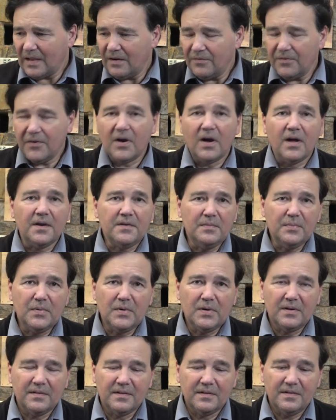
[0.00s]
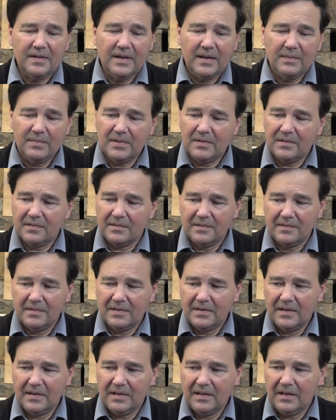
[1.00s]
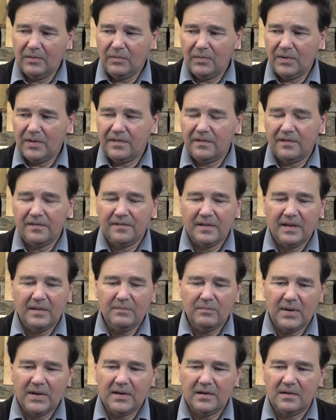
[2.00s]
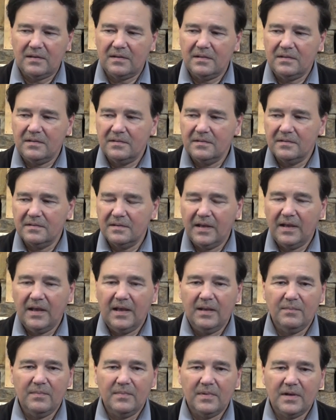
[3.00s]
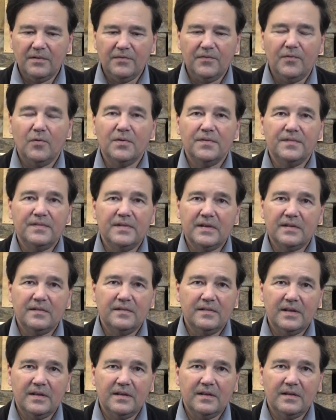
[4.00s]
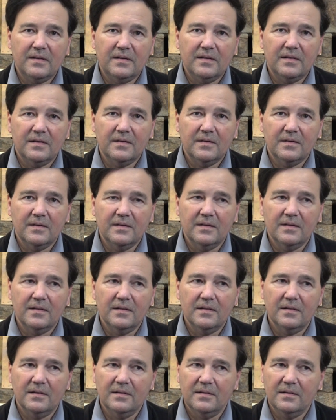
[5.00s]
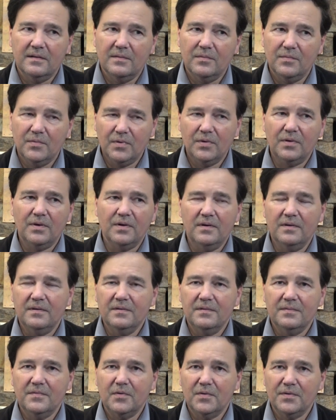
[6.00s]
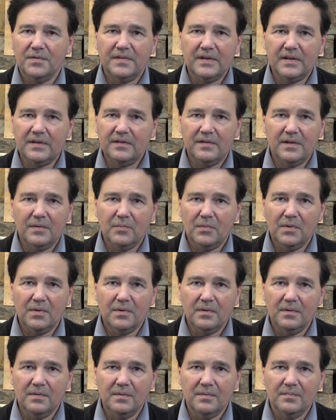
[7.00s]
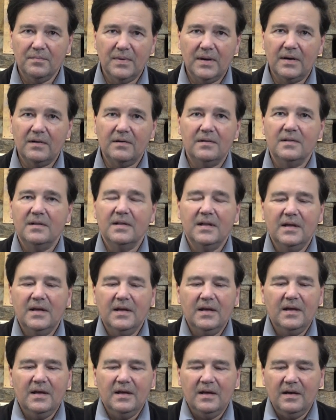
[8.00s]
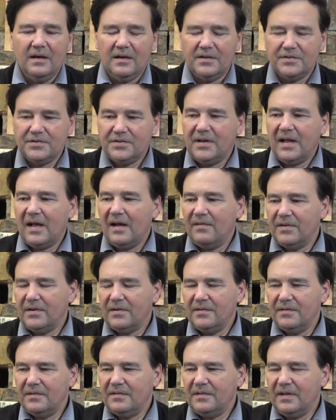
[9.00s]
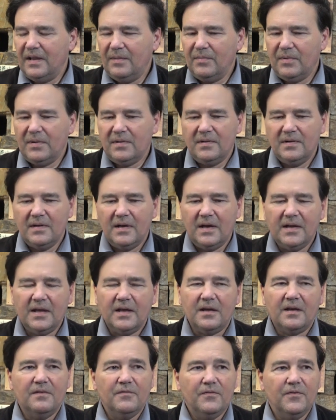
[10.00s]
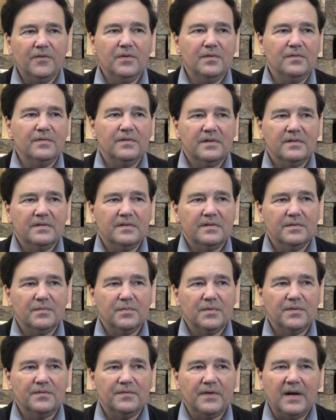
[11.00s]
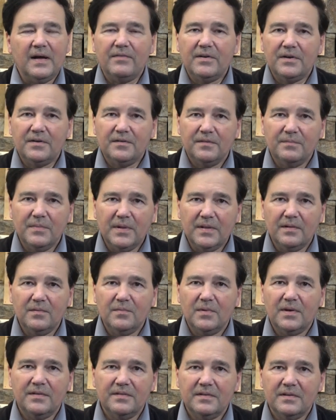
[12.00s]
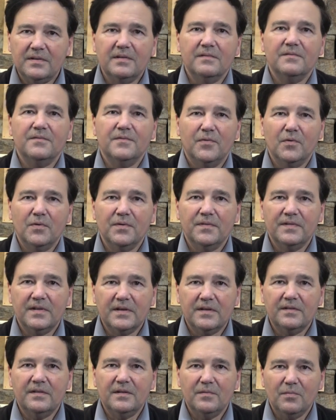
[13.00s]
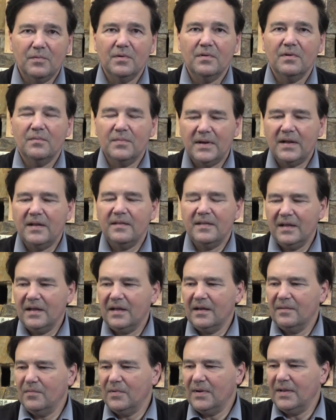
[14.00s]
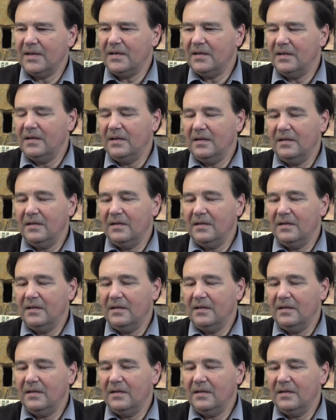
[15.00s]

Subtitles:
Forgot to put on the table, with the same bundle came a 460 Ruger barrel. I should have it on the table. I get confused because there was 500 Smith & Wesson and a 460 Ruger, but I think I'm right.